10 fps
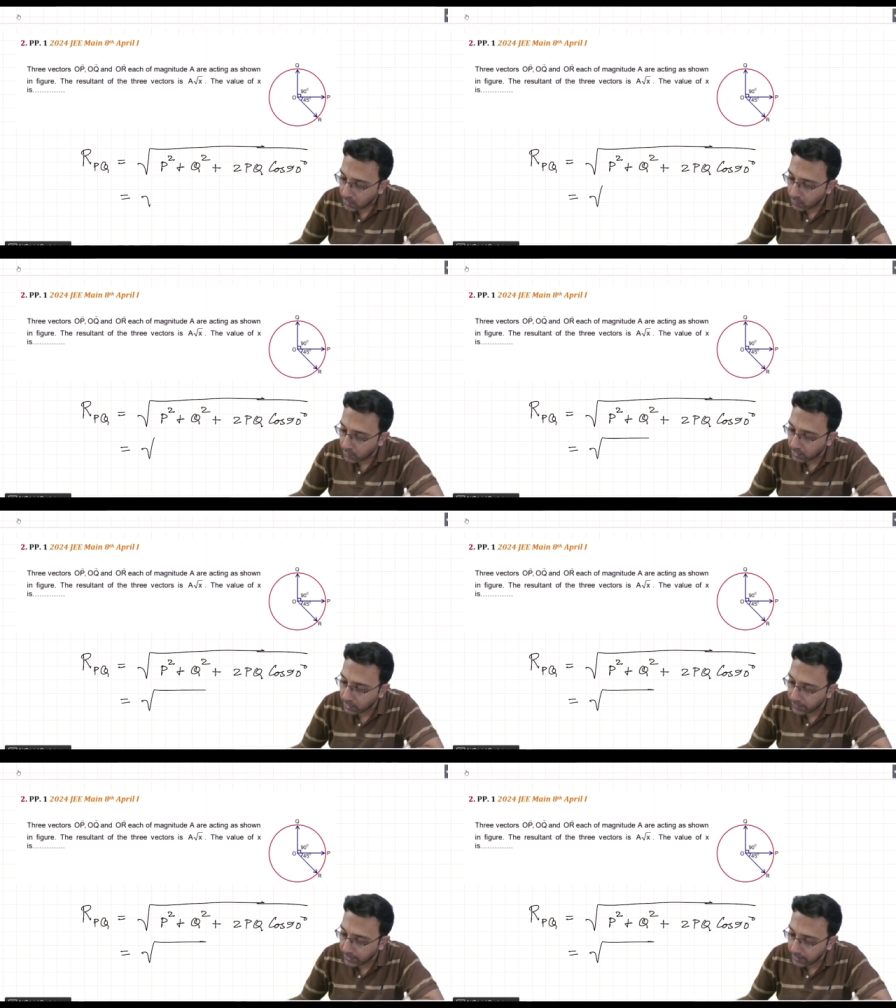root
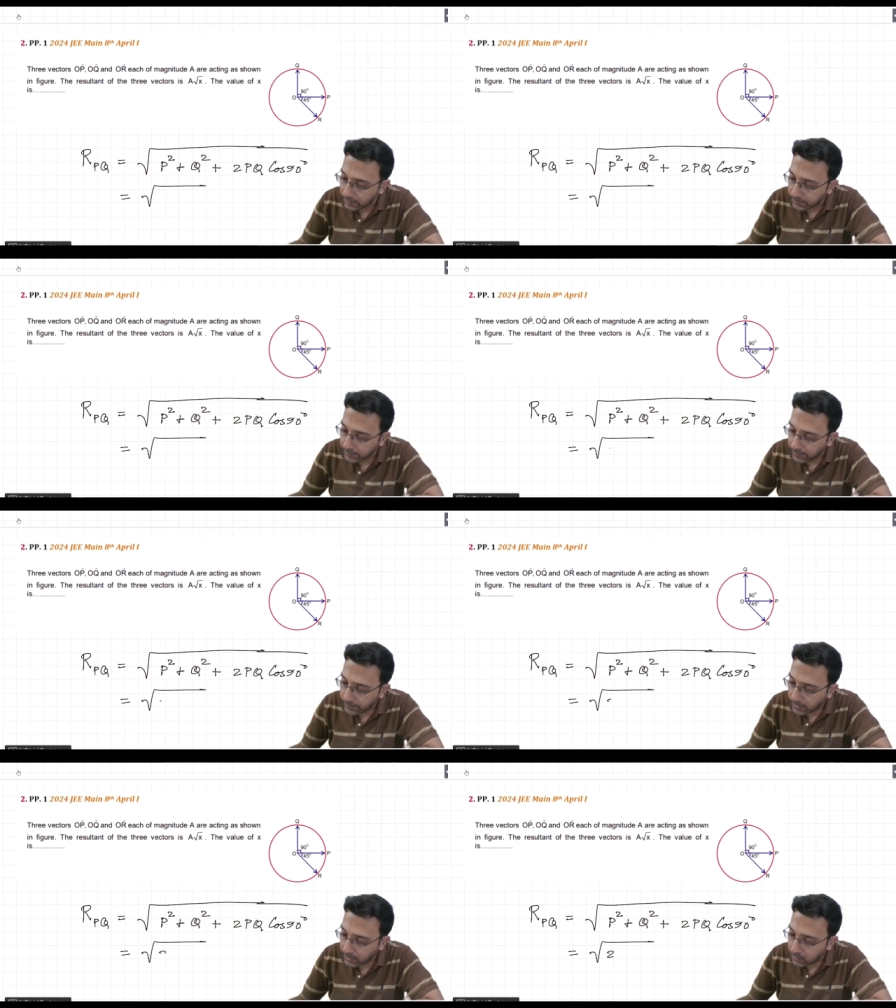over
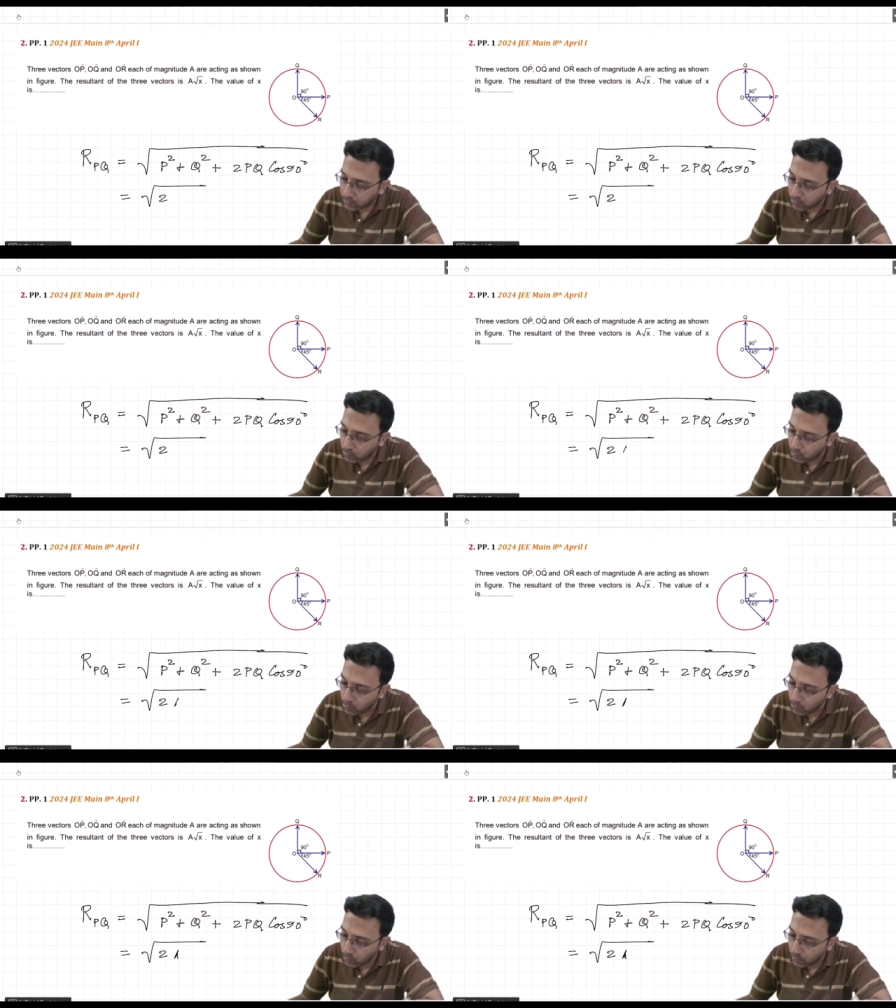
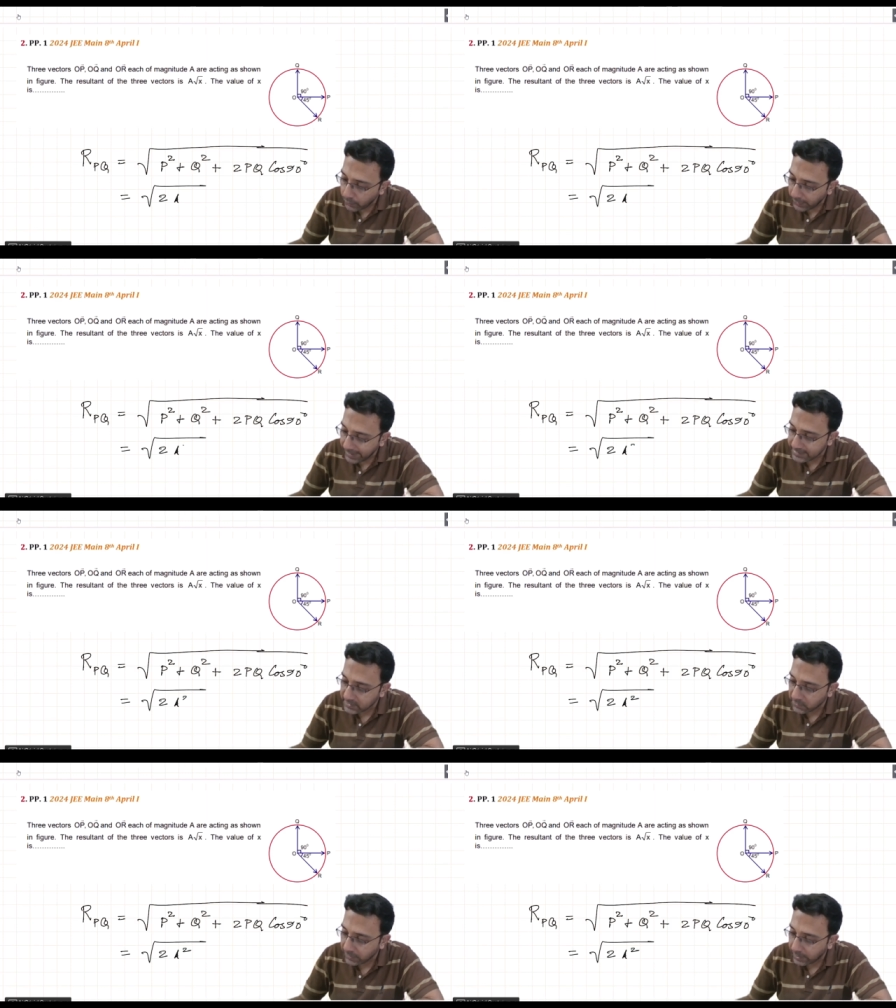2A
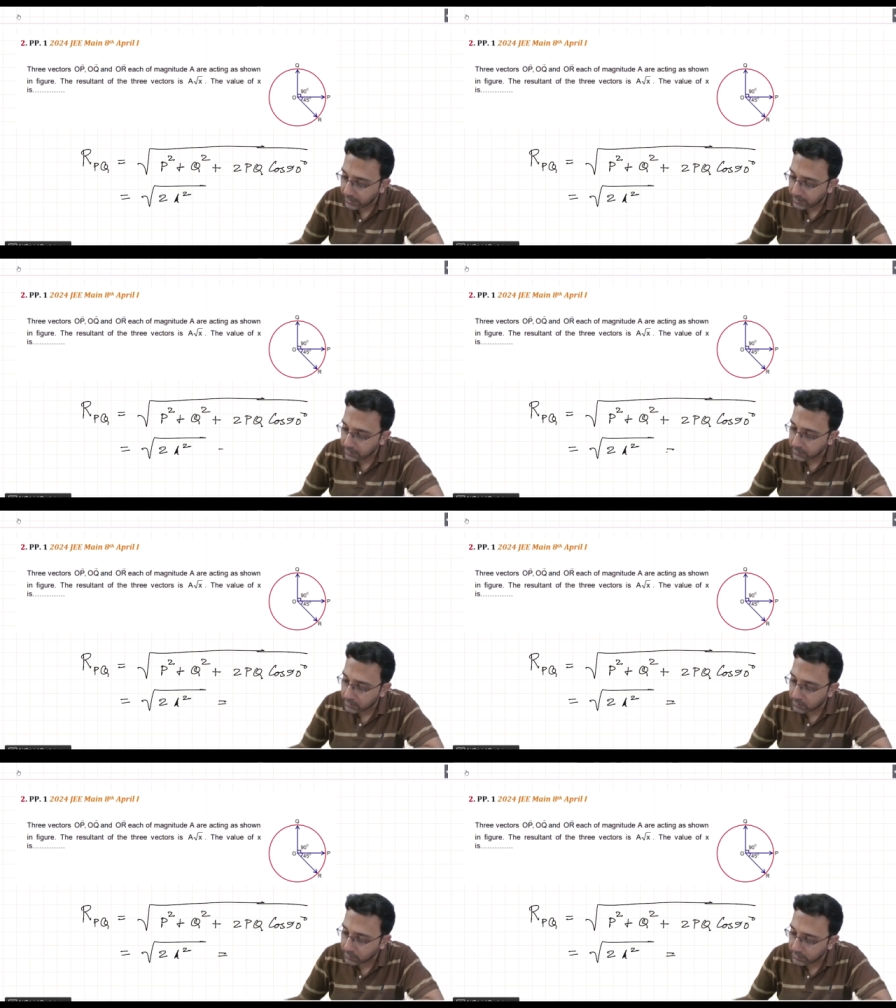square.
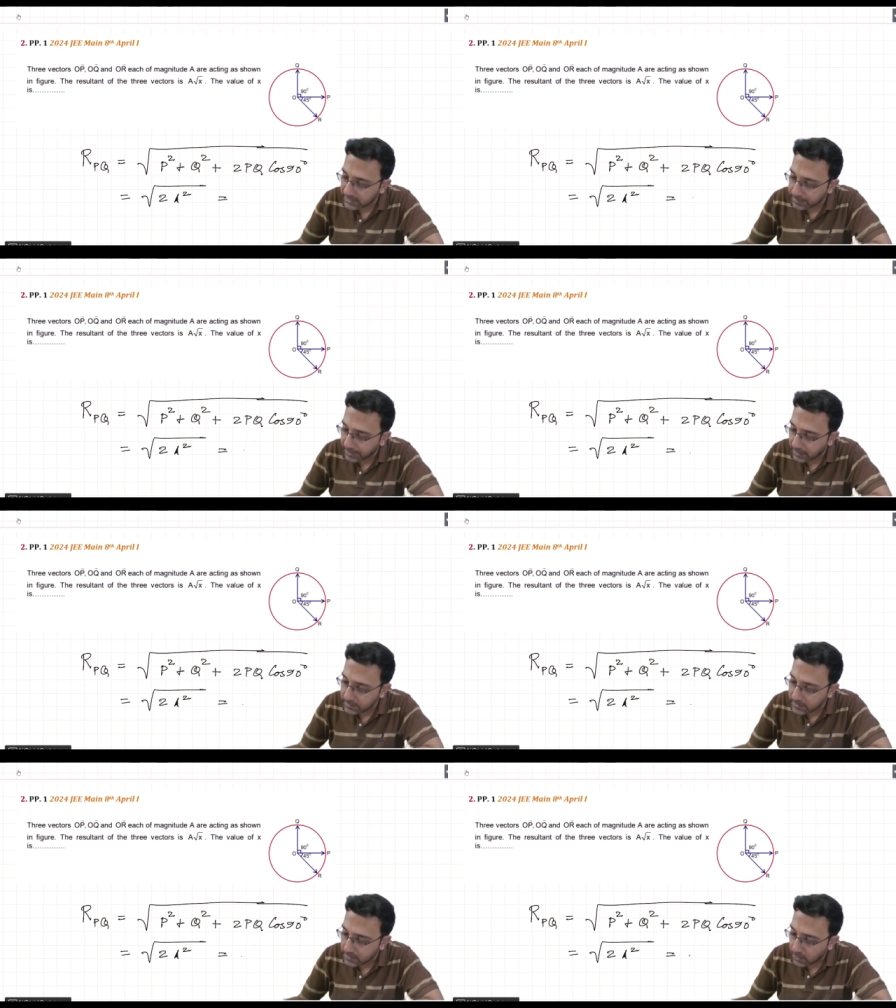So this
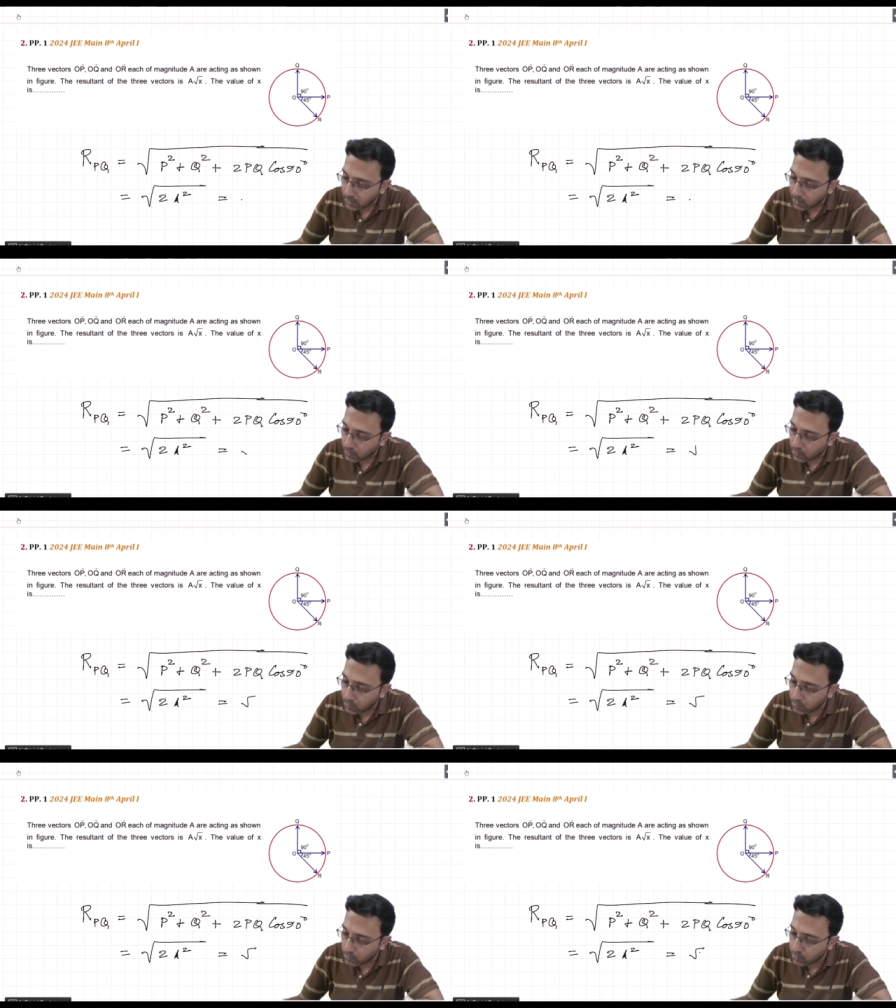becomes
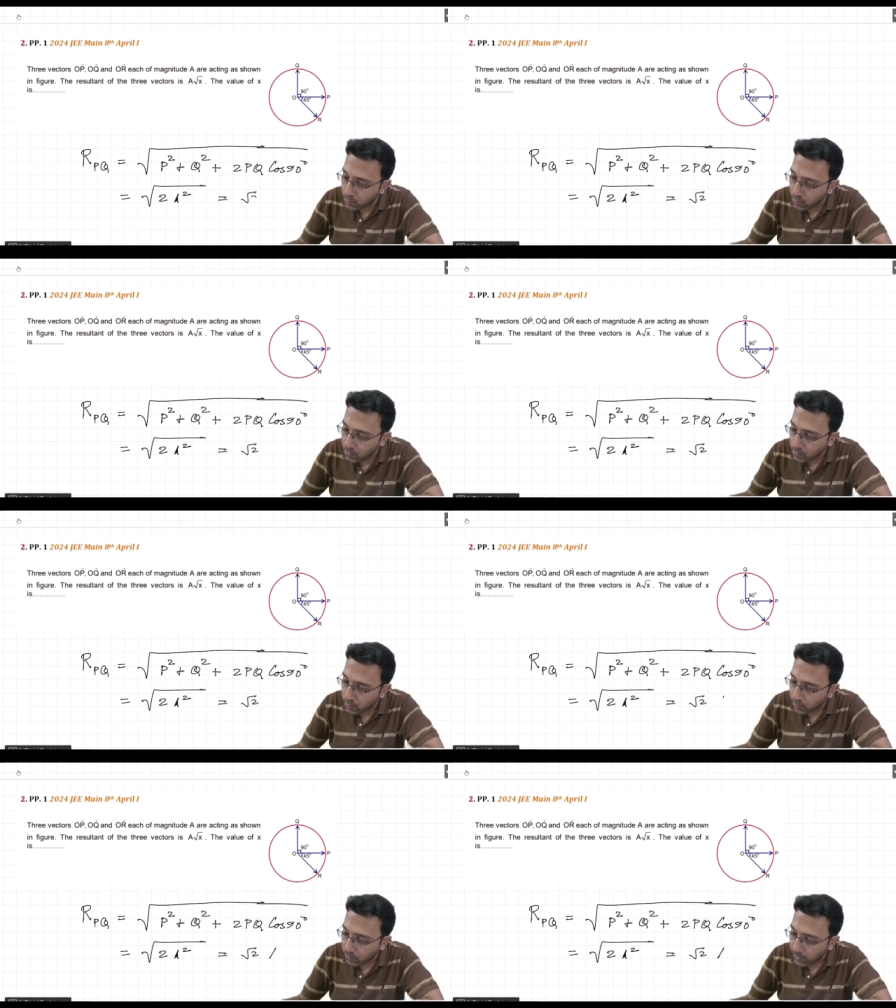root
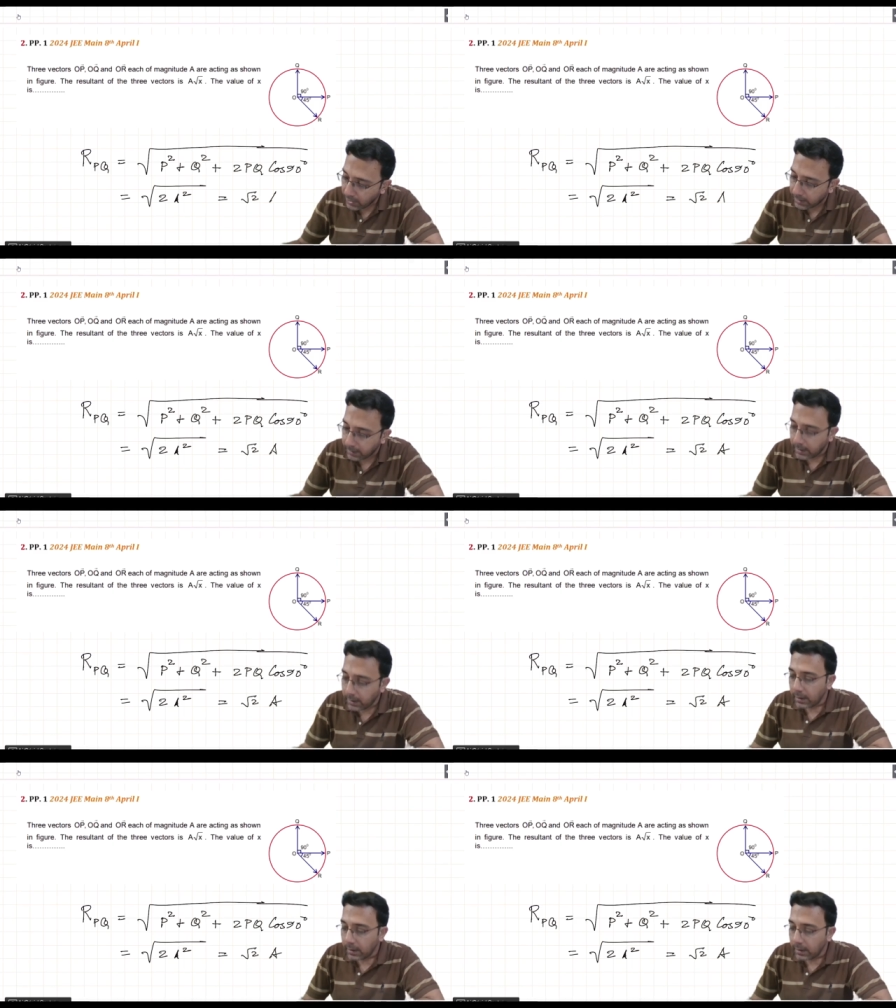2A.